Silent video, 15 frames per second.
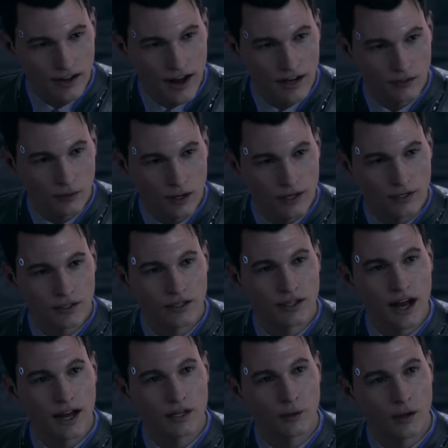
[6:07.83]
androids are
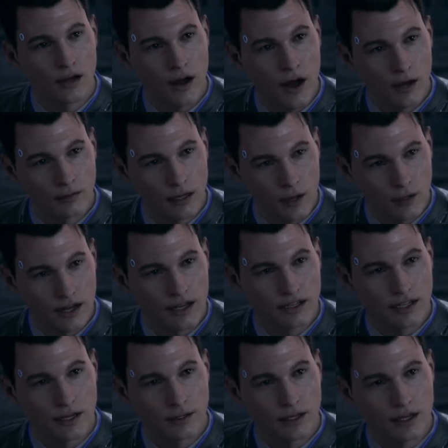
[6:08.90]
designed to work
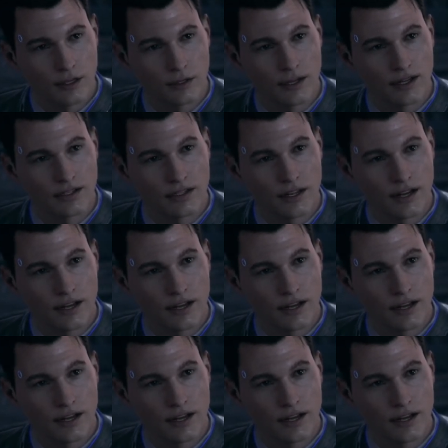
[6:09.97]
harmoniously with humans.